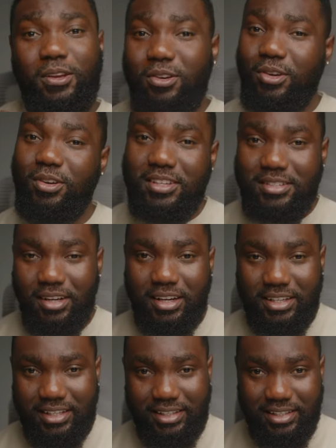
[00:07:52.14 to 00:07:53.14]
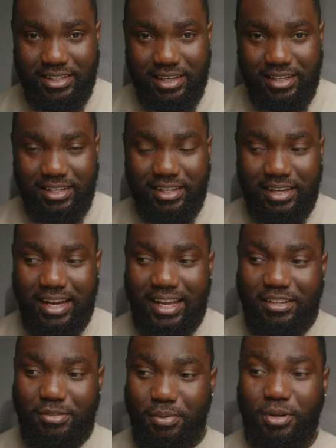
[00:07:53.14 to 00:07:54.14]
Godox started this thing,
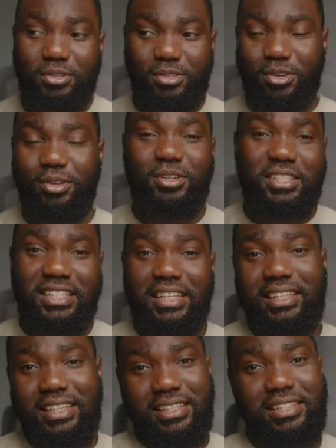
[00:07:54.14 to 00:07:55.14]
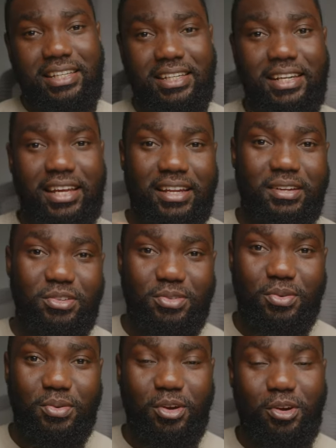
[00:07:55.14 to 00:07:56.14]
and it's because Godox did this thing that, you
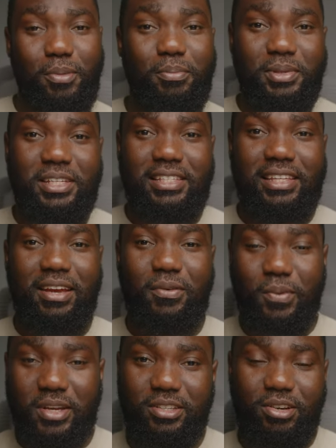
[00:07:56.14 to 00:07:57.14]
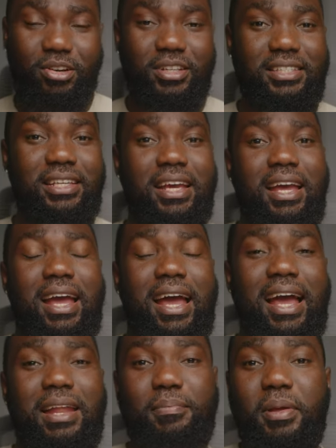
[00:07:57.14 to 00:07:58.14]
know, companies like Westcott
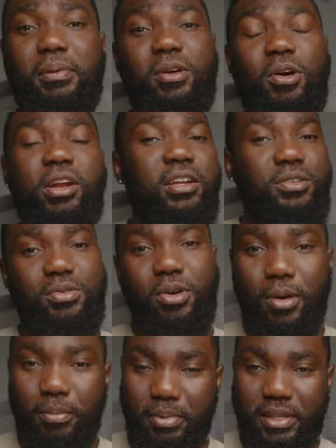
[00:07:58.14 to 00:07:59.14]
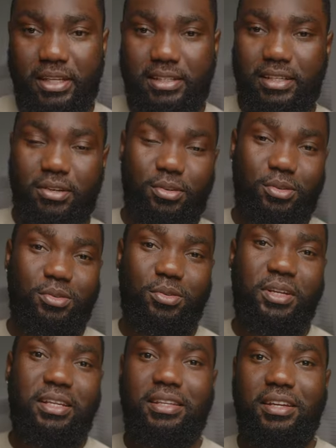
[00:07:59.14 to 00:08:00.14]
and maybe other new companies, you know,
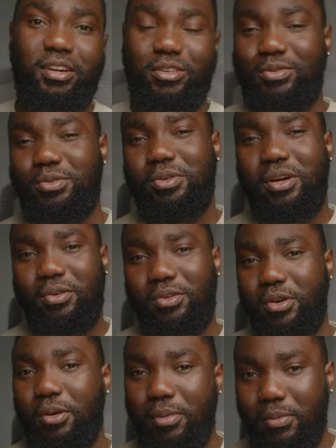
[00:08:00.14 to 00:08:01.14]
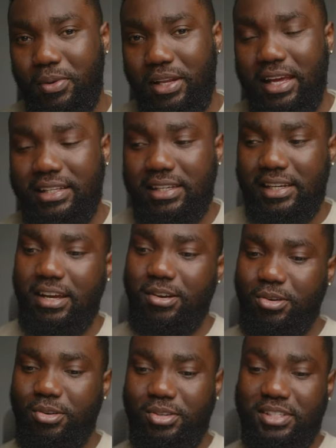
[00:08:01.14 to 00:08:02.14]
in the nearest future are going to come up with lights. And now
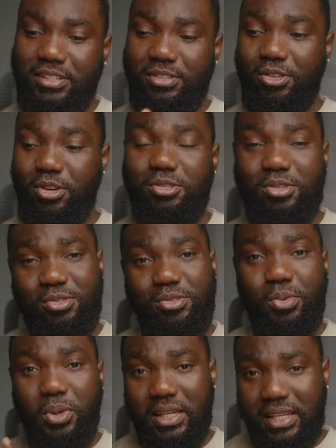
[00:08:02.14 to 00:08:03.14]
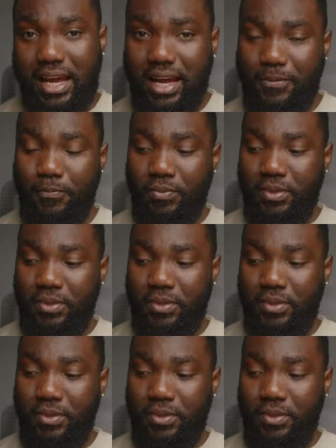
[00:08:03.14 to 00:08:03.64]
Godox is not just doing that